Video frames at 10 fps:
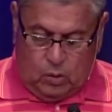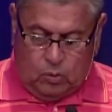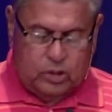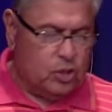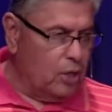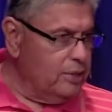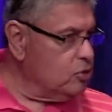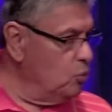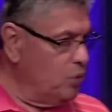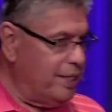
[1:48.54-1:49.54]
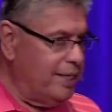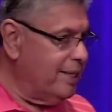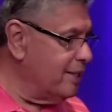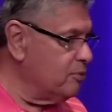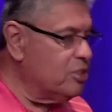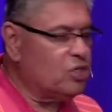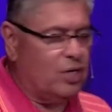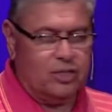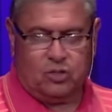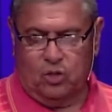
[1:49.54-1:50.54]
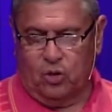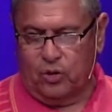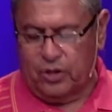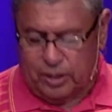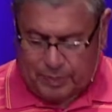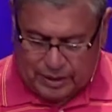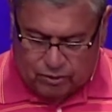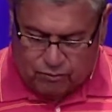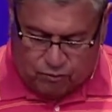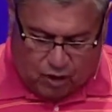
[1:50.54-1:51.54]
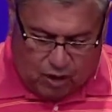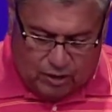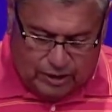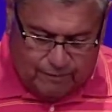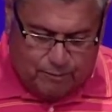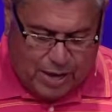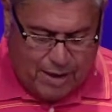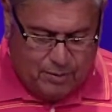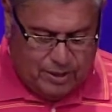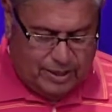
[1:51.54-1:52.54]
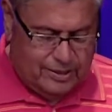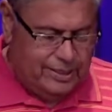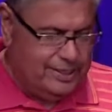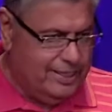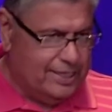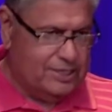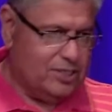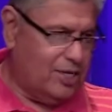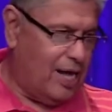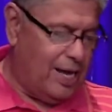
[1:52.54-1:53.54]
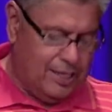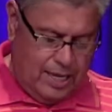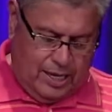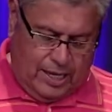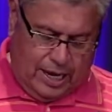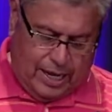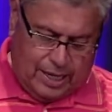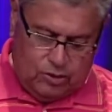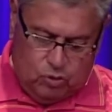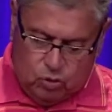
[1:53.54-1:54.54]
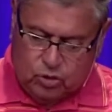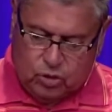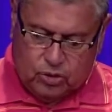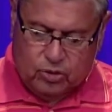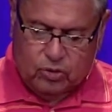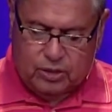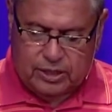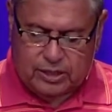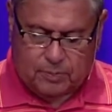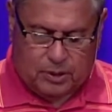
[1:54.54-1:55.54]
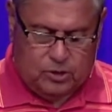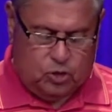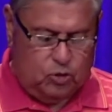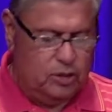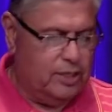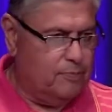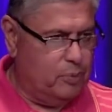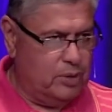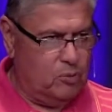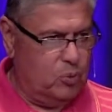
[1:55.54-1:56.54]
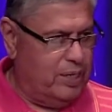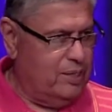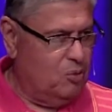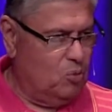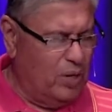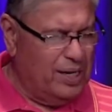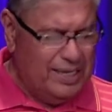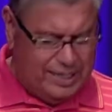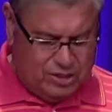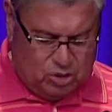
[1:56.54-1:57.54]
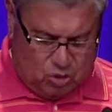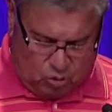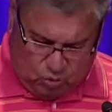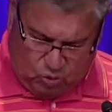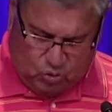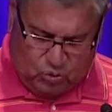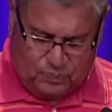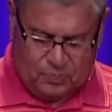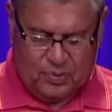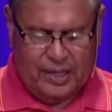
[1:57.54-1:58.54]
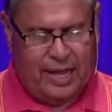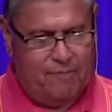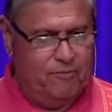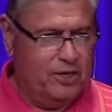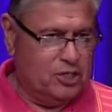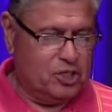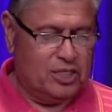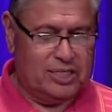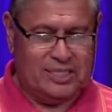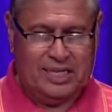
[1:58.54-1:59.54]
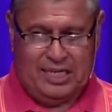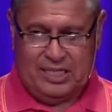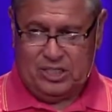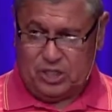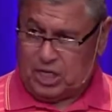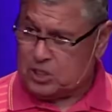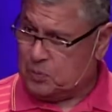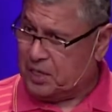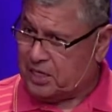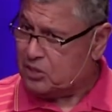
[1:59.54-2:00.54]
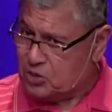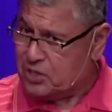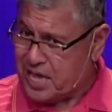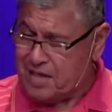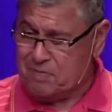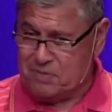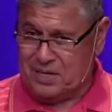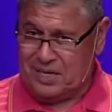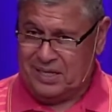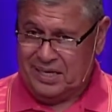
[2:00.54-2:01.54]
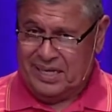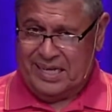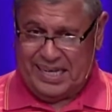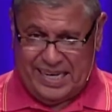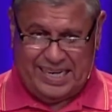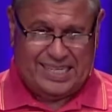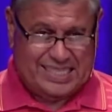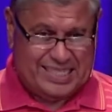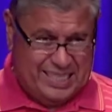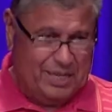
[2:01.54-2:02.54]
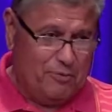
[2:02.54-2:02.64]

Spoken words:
we started to read and we started to learn about the fall of Babylon. And yes, God used her to discipline Judah, but when one is cruel and vicious, just because you can be, it is sin